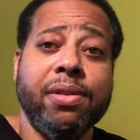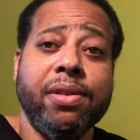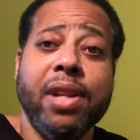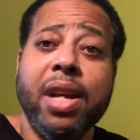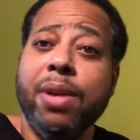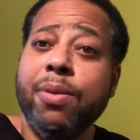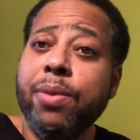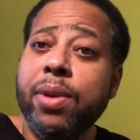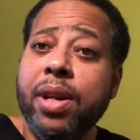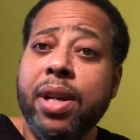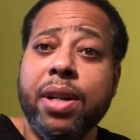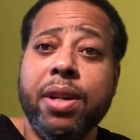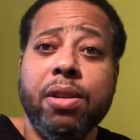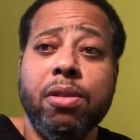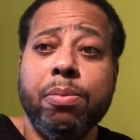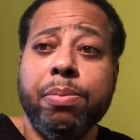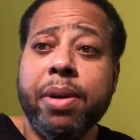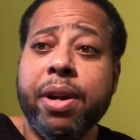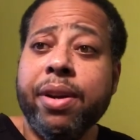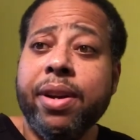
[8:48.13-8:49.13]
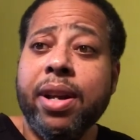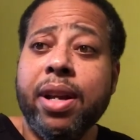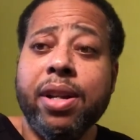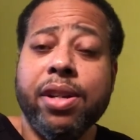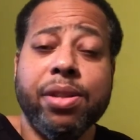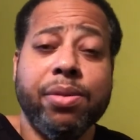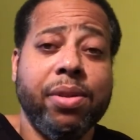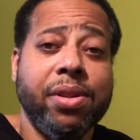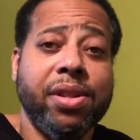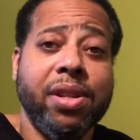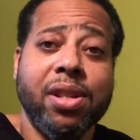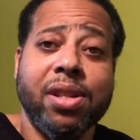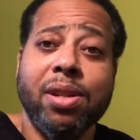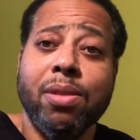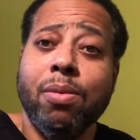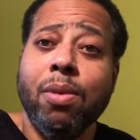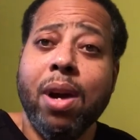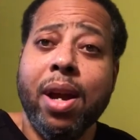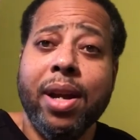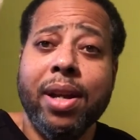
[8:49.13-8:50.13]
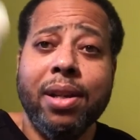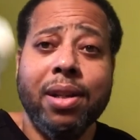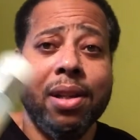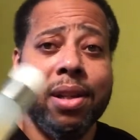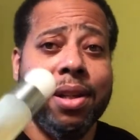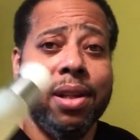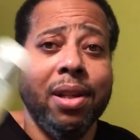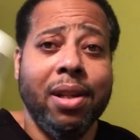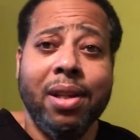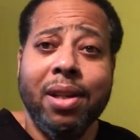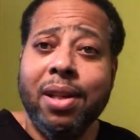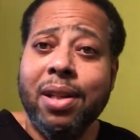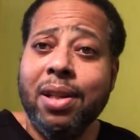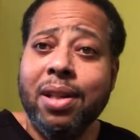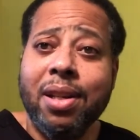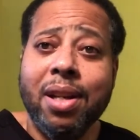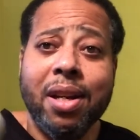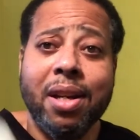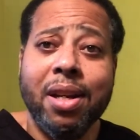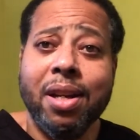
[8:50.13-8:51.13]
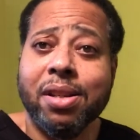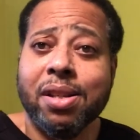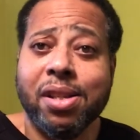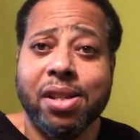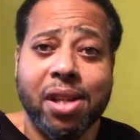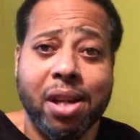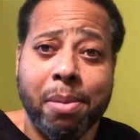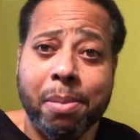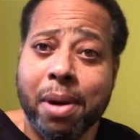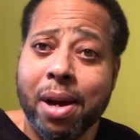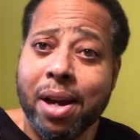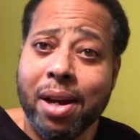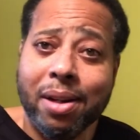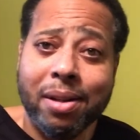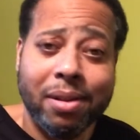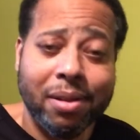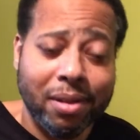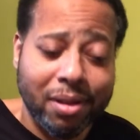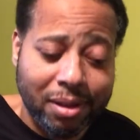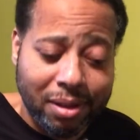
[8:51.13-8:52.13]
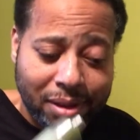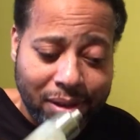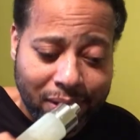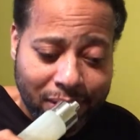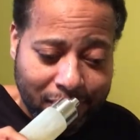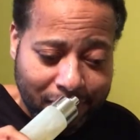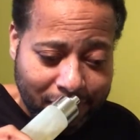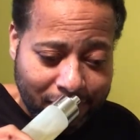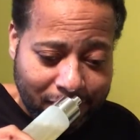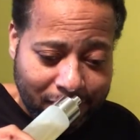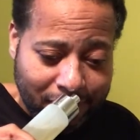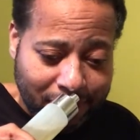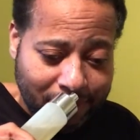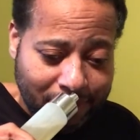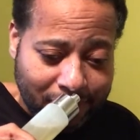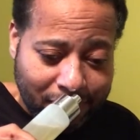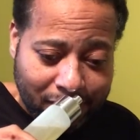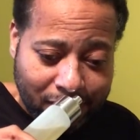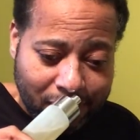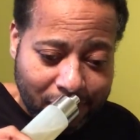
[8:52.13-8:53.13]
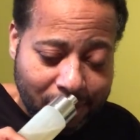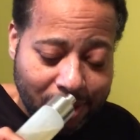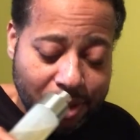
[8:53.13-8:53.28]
They really do. Perry Ellis 360 White, nothing else to say about it.